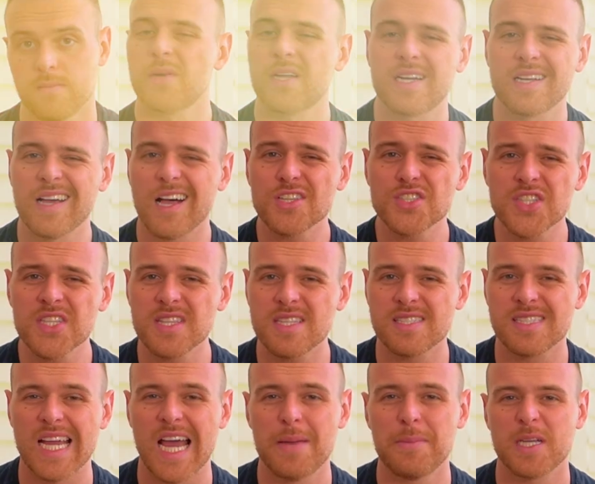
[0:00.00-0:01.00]
But acknowledging
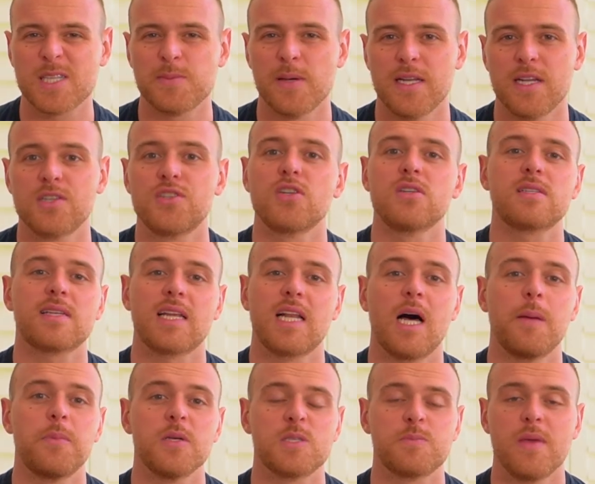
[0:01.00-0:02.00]
these time expenditures can
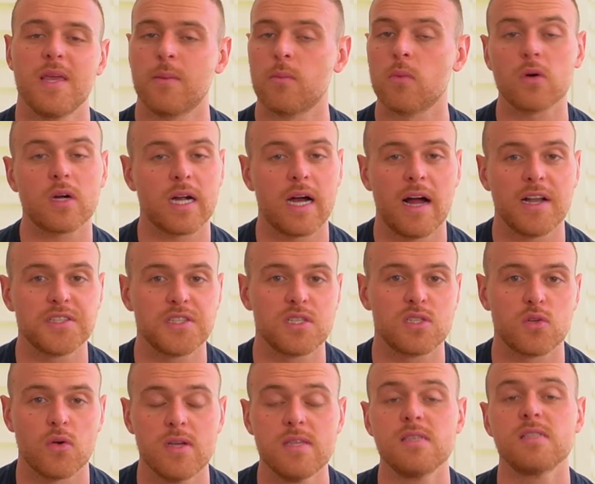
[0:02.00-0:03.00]
help us make more conscious
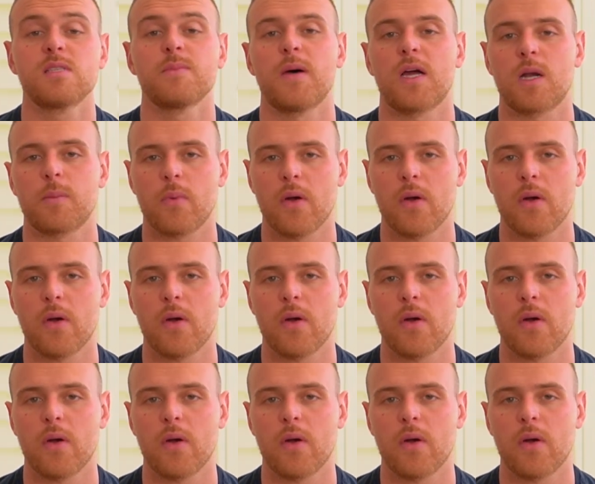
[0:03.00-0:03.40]
choices about our